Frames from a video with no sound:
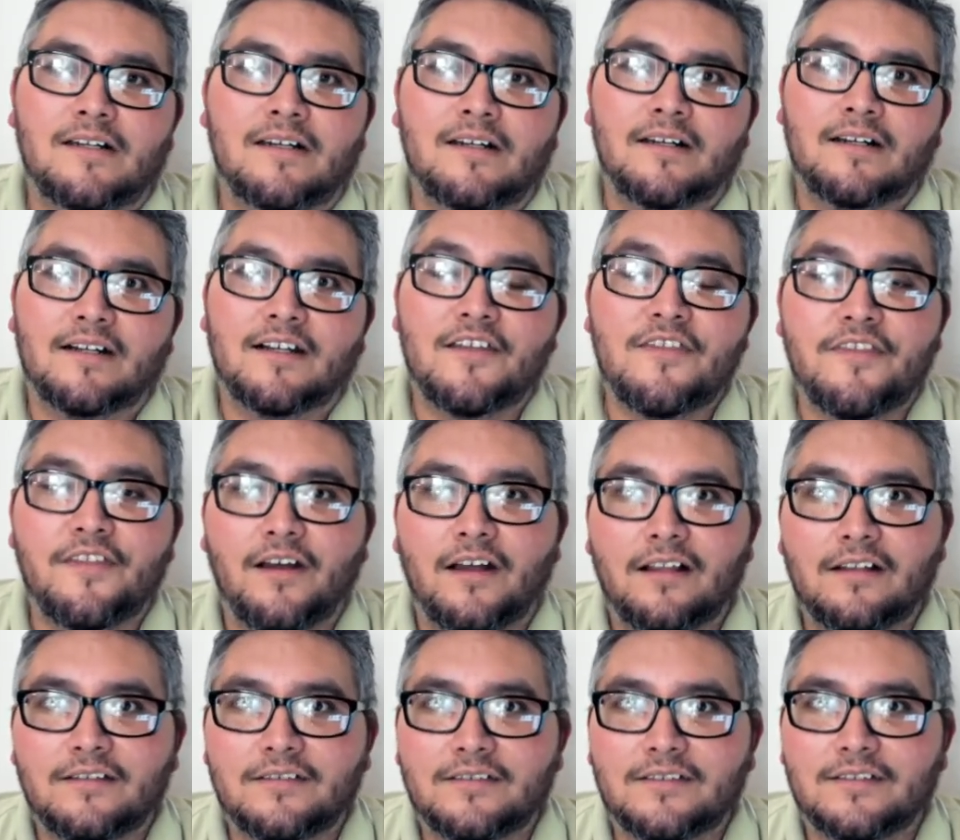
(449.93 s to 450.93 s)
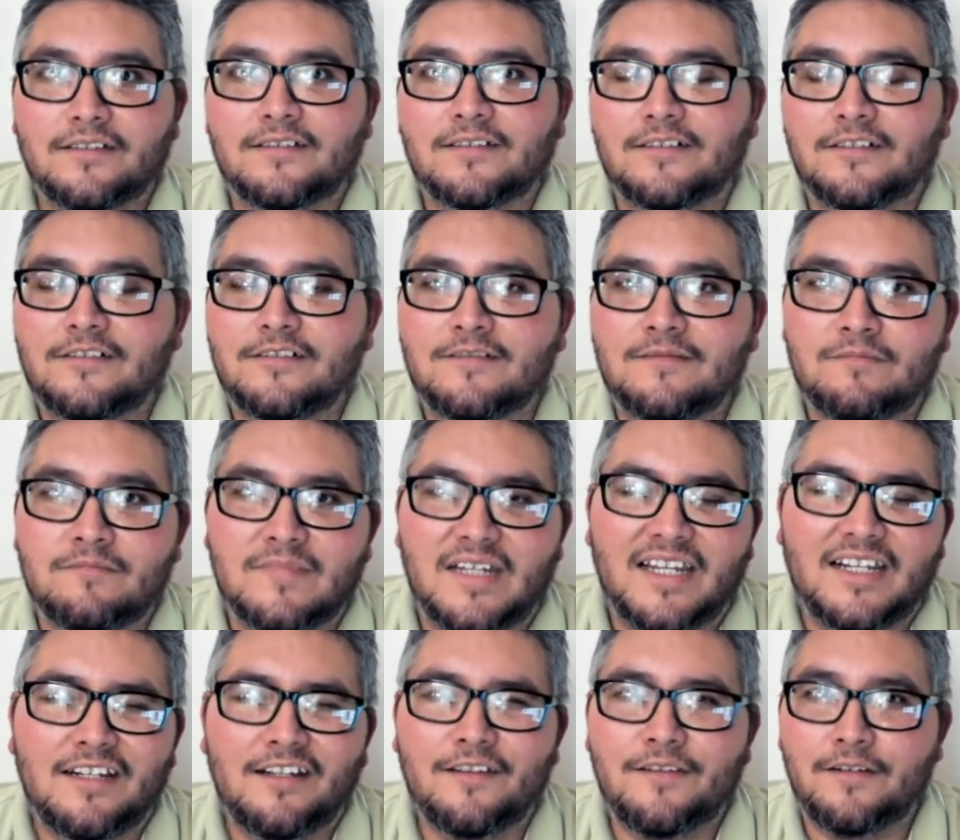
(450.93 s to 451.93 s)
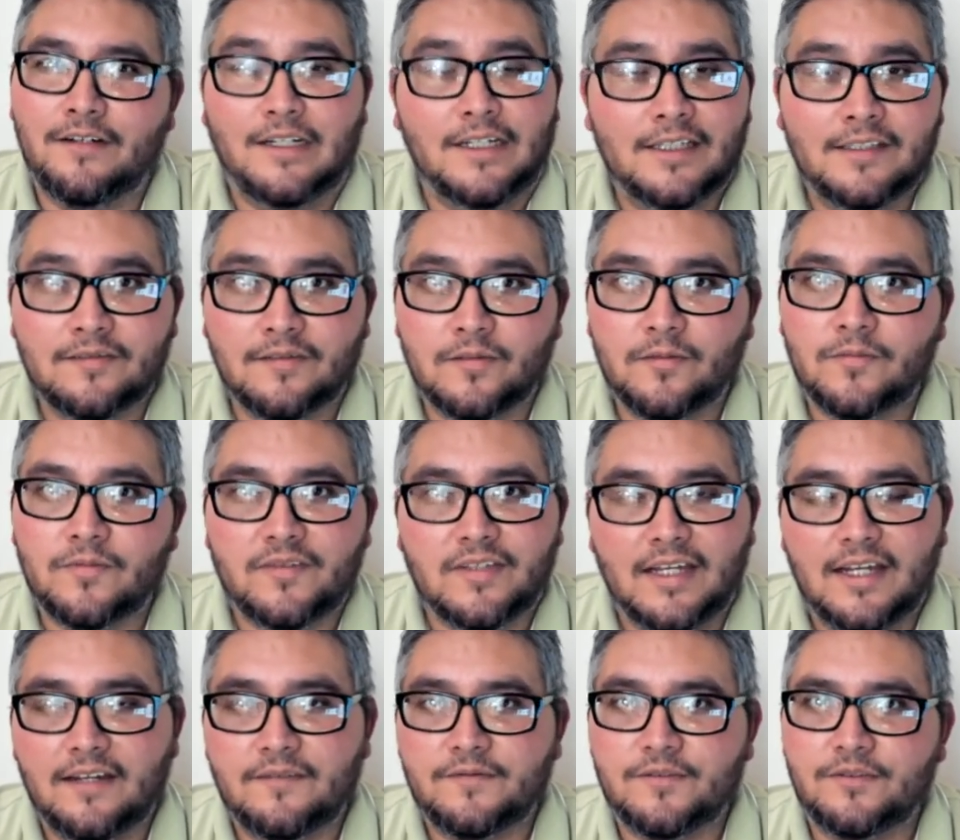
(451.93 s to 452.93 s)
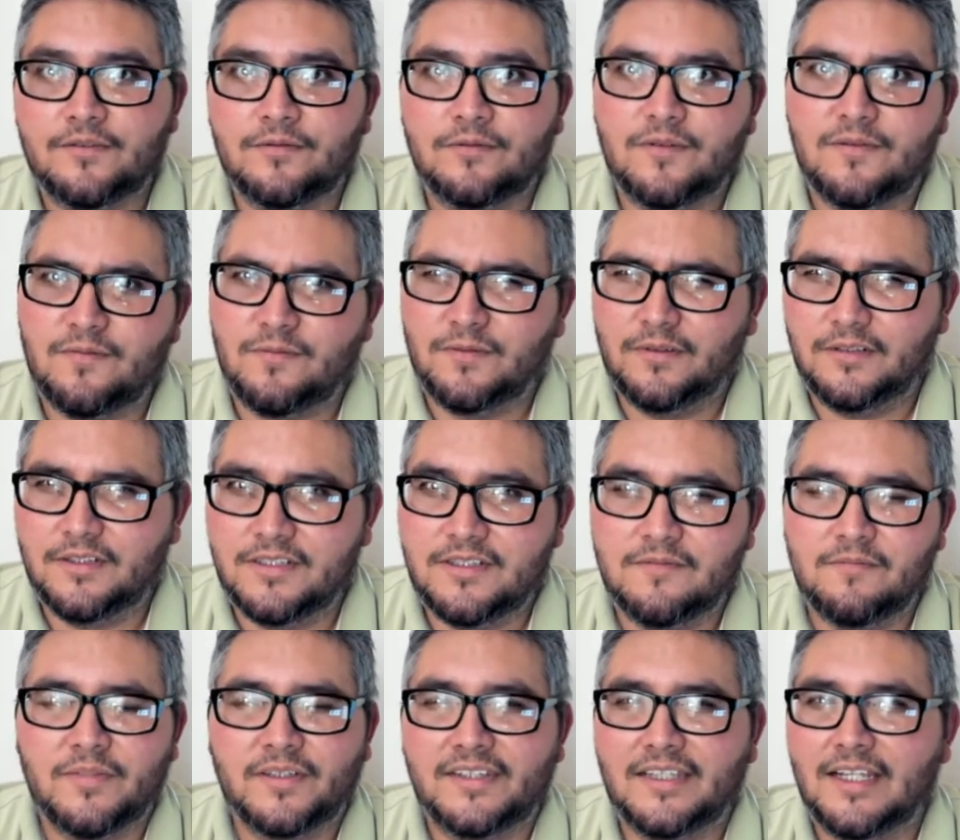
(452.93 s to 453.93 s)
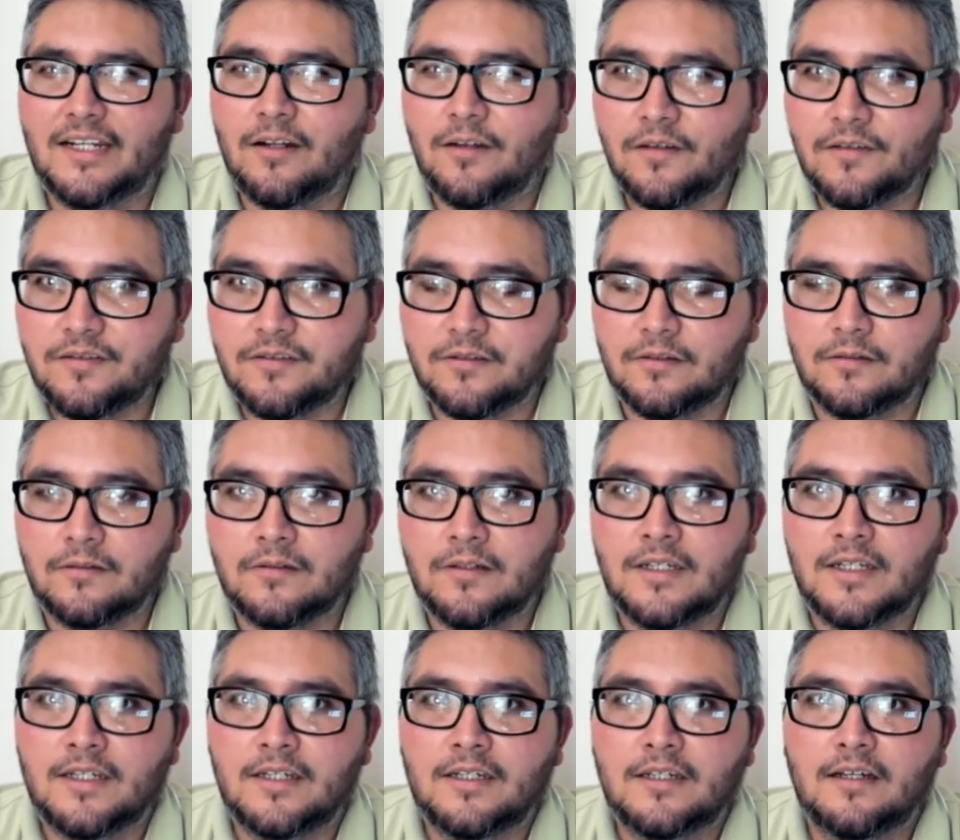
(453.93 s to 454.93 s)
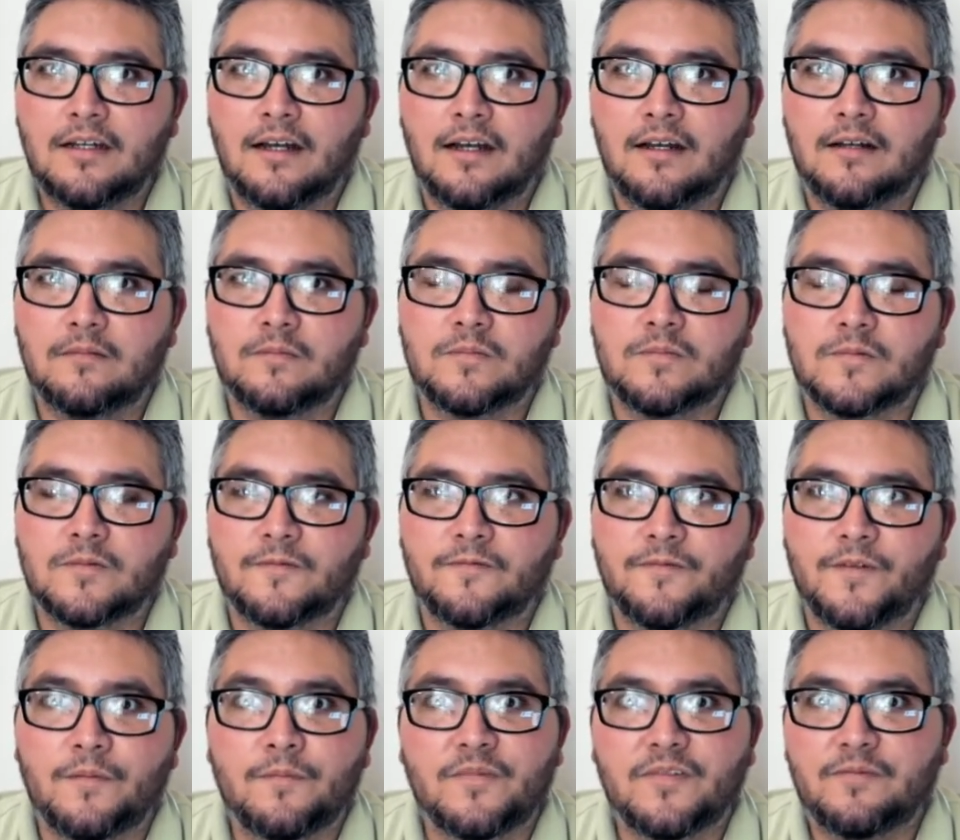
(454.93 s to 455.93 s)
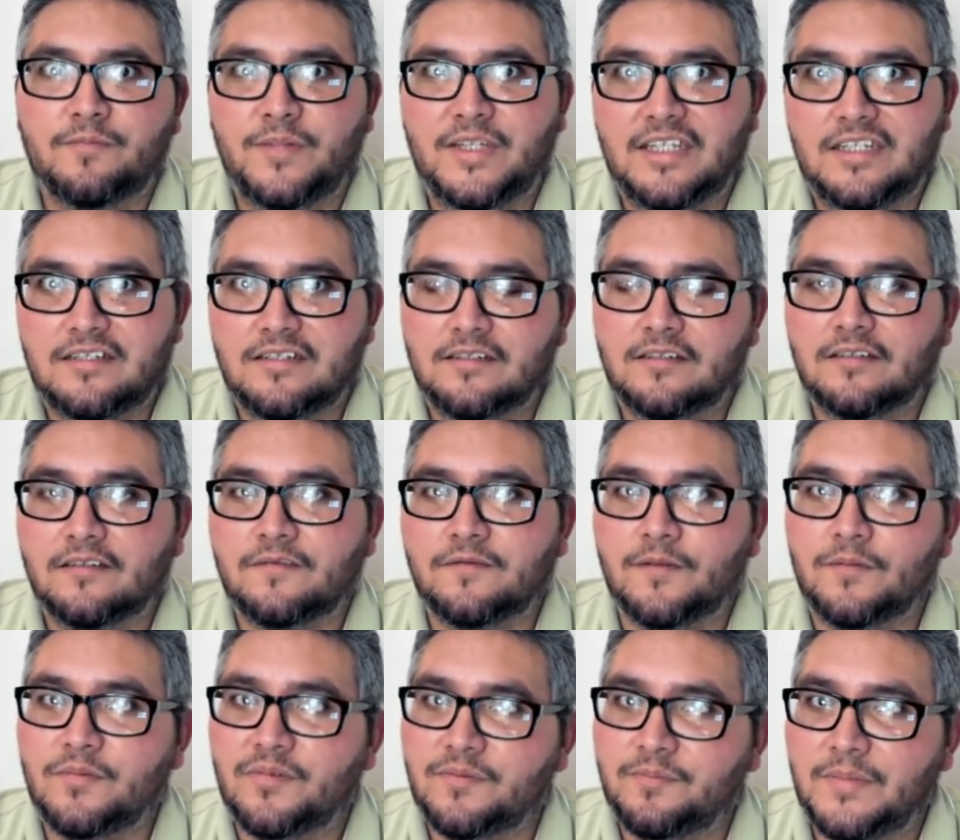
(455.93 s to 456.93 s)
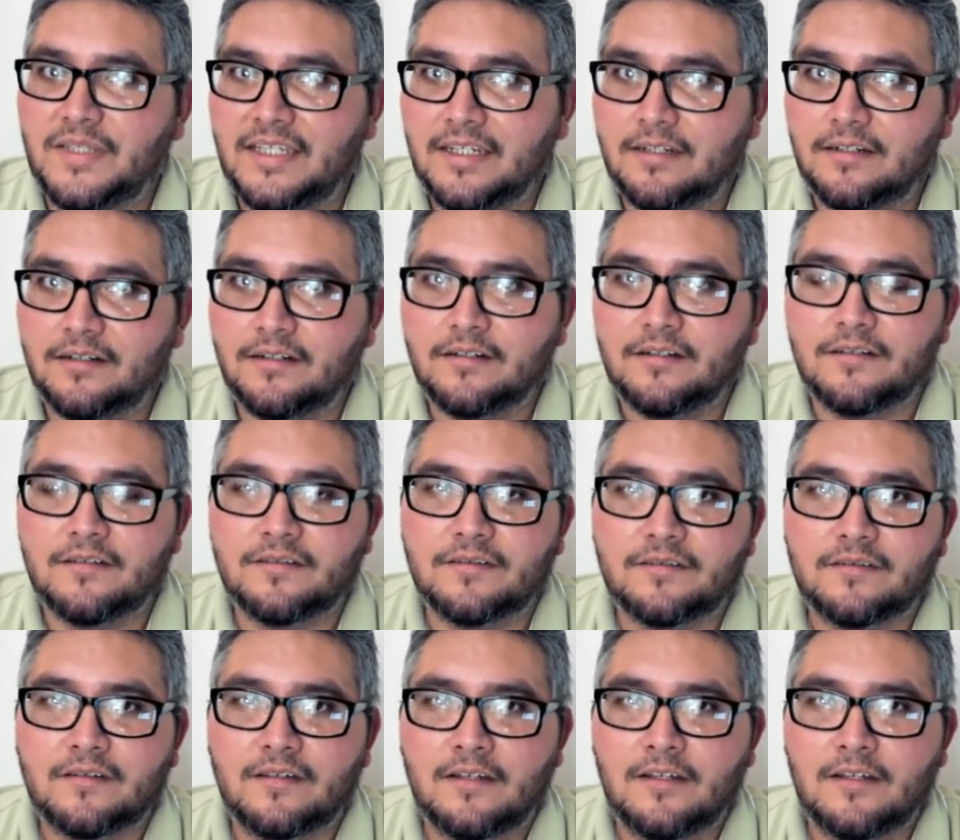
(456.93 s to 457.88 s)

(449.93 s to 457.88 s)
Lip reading: Catholicism, any other isms that have to do with religion, but then also from speeches, from speakers,